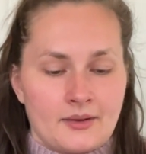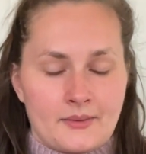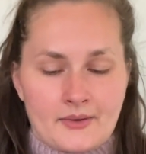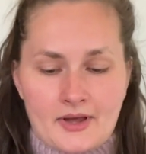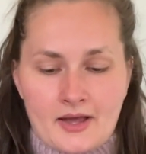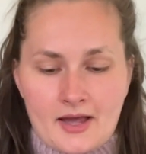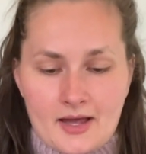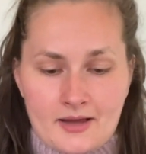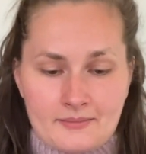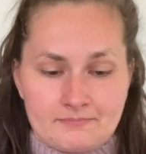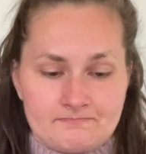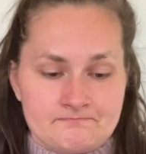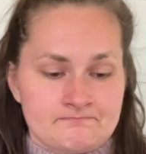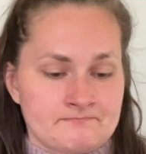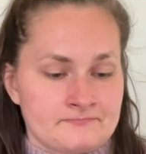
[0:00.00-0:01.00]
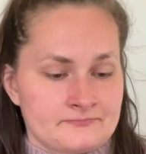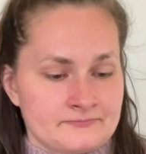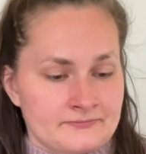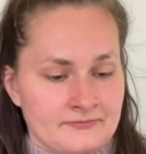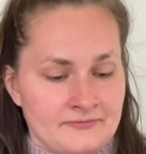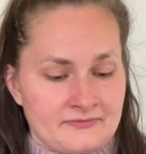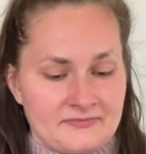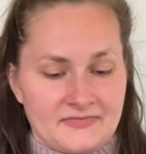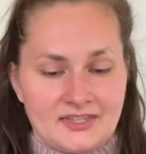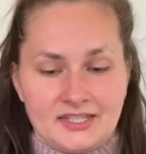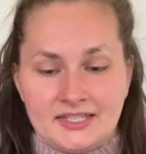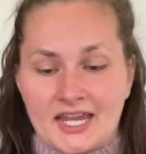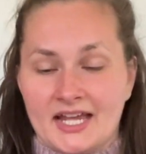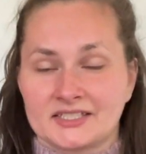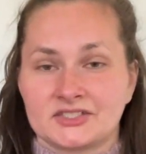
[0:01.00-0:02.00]

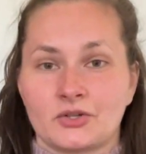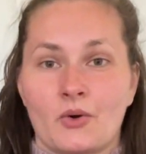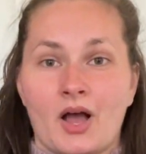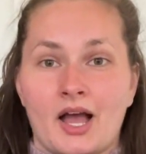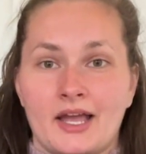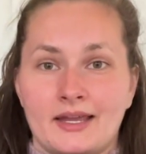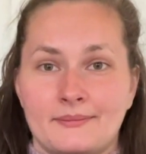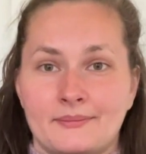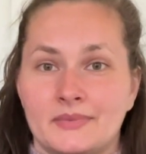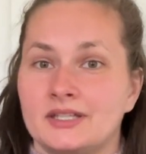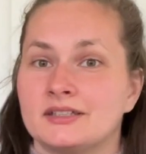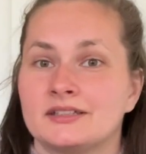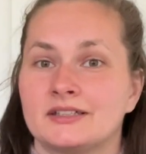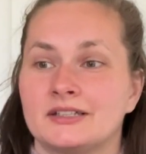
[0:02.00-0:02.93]
Yeah, so I'm